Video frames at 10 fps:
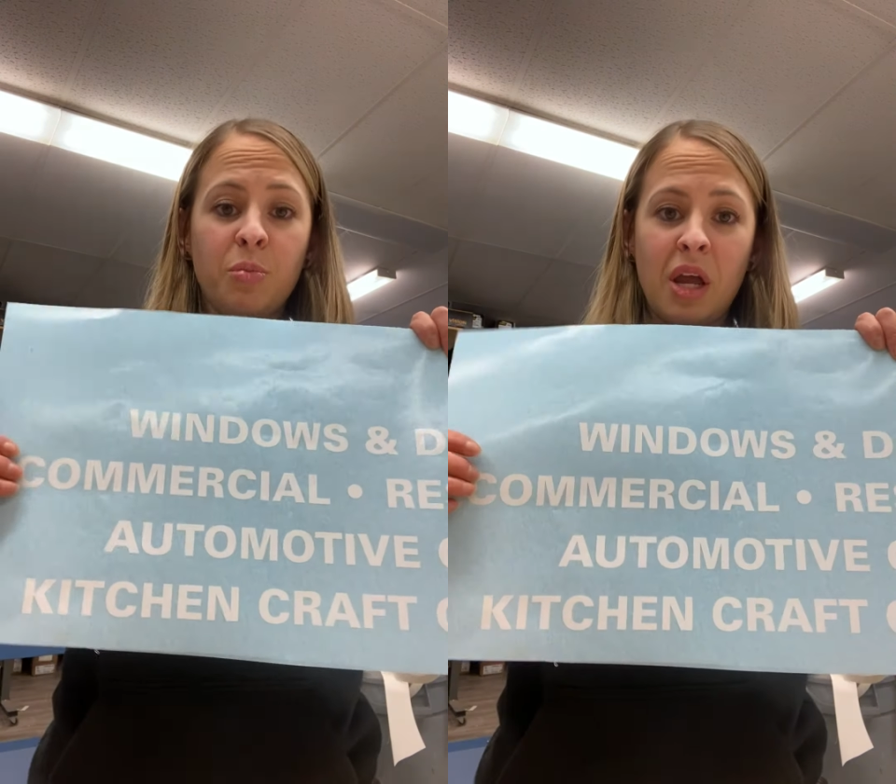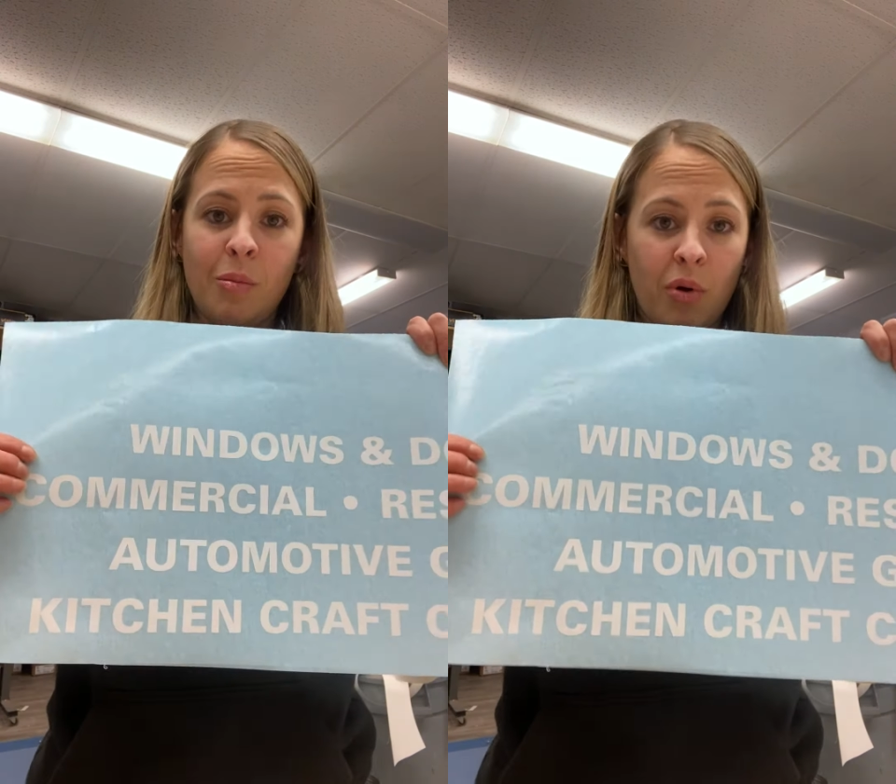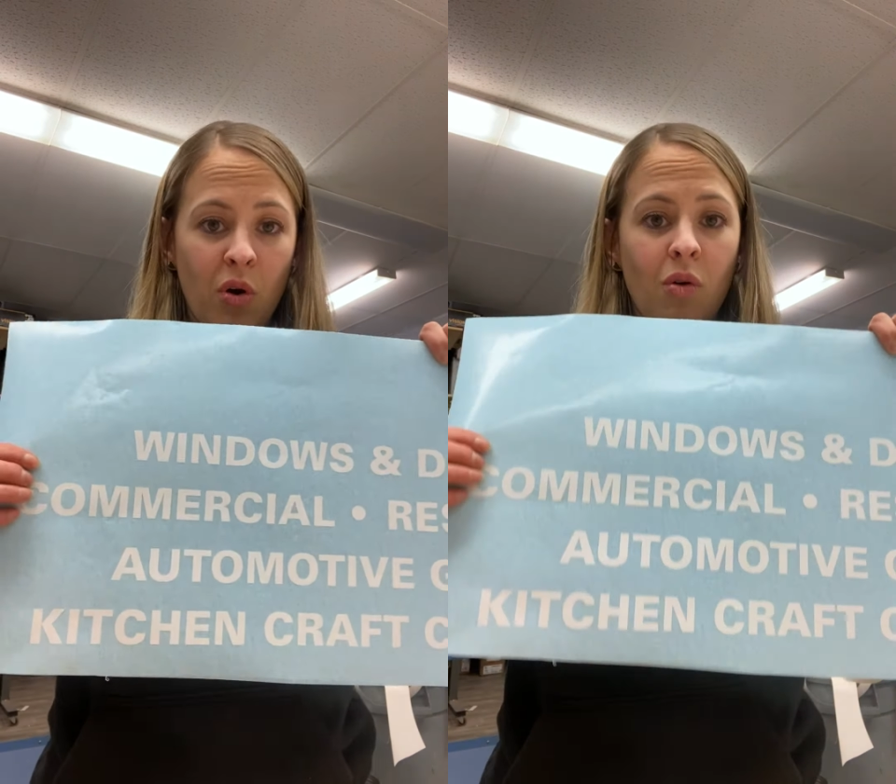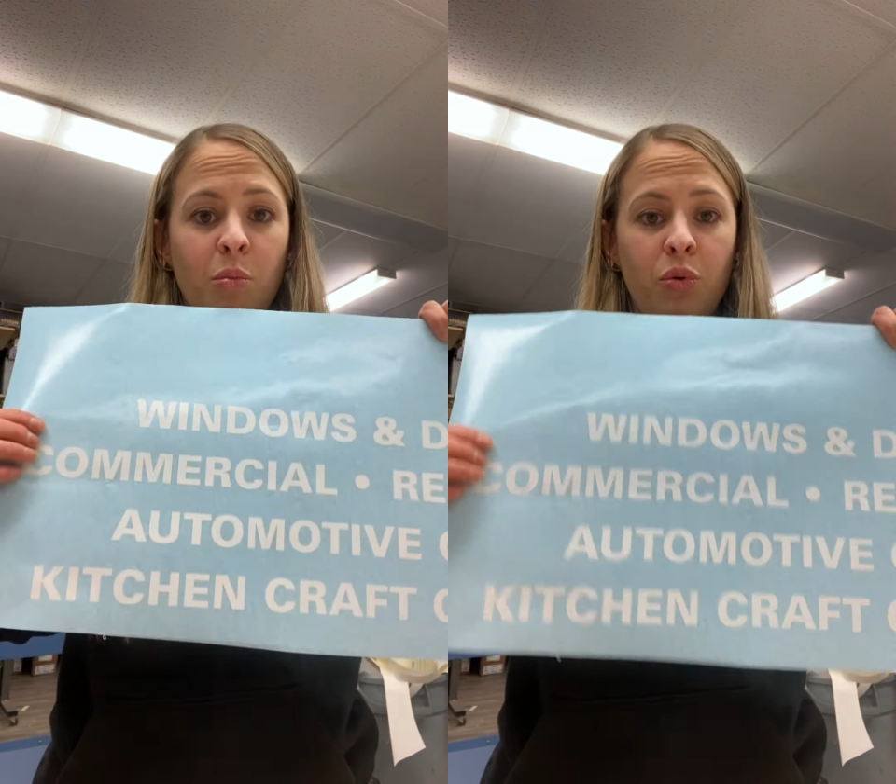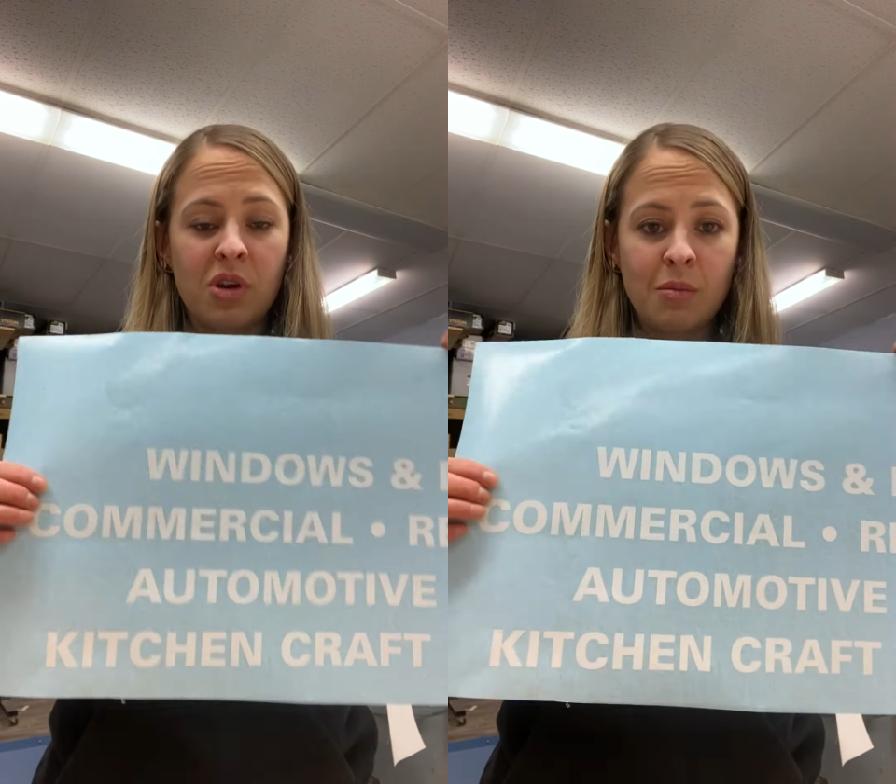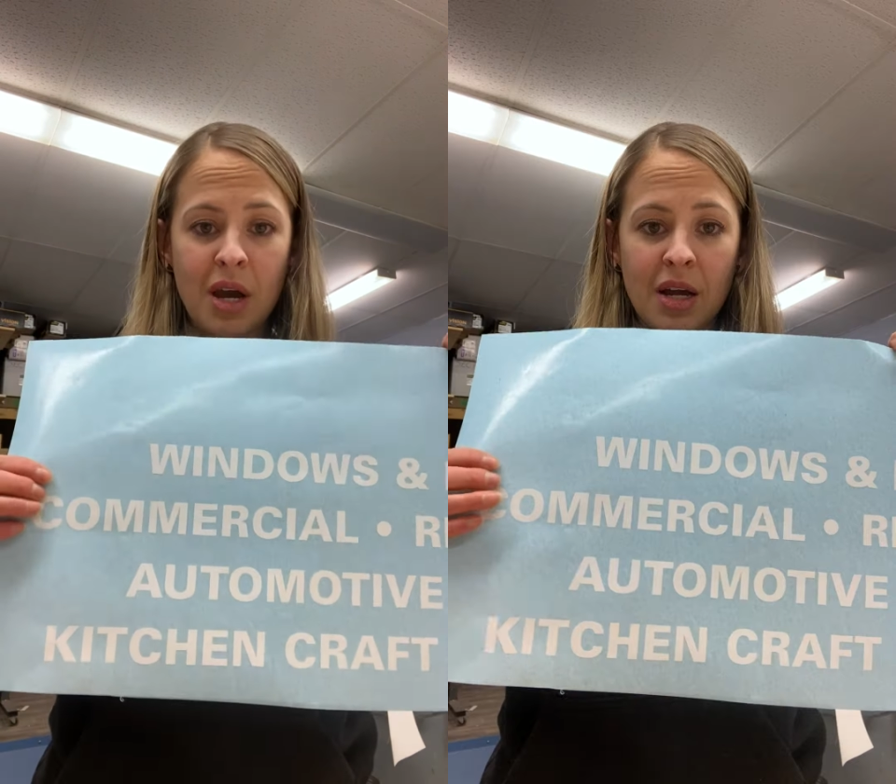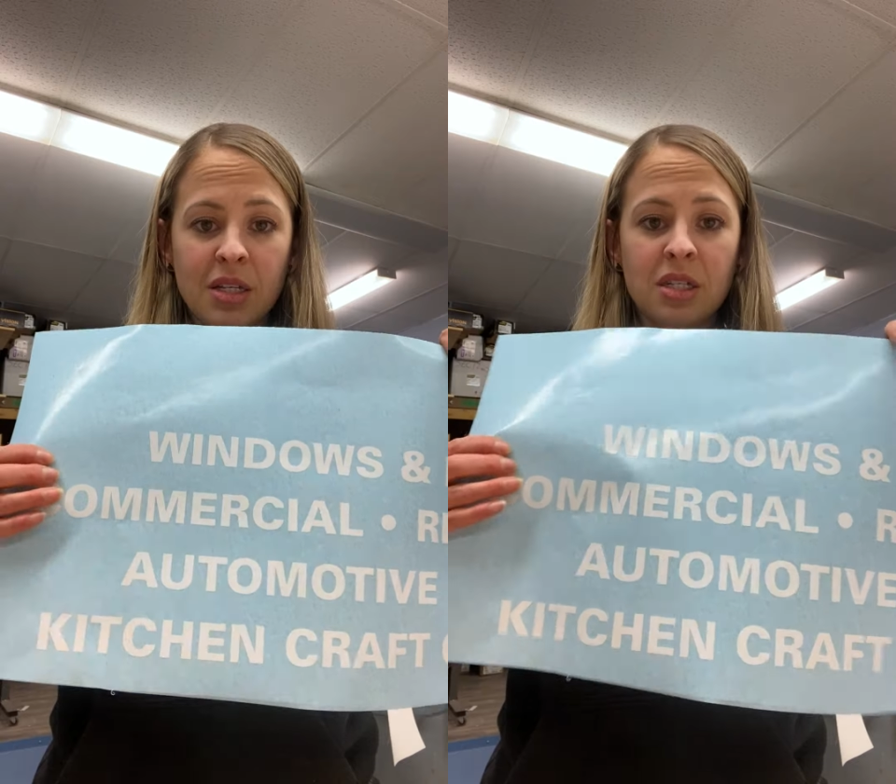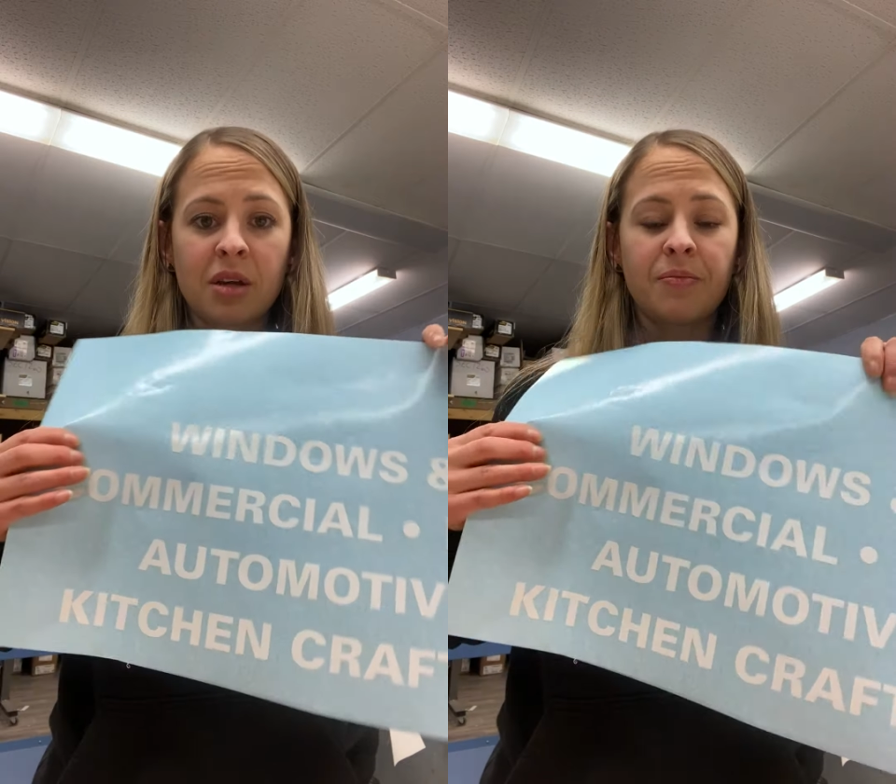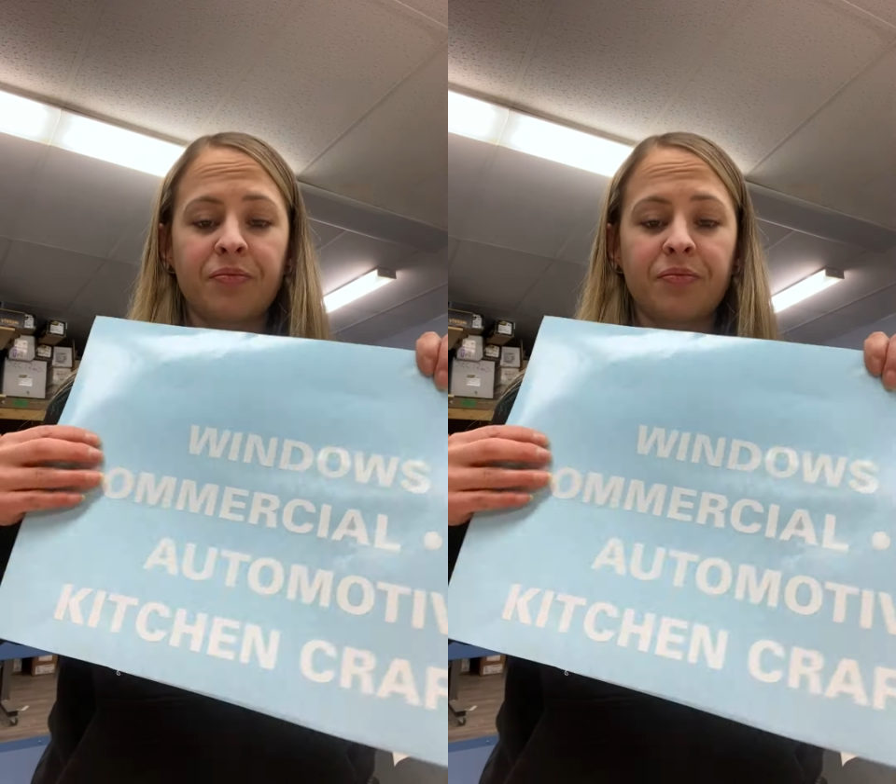paper or pre-mask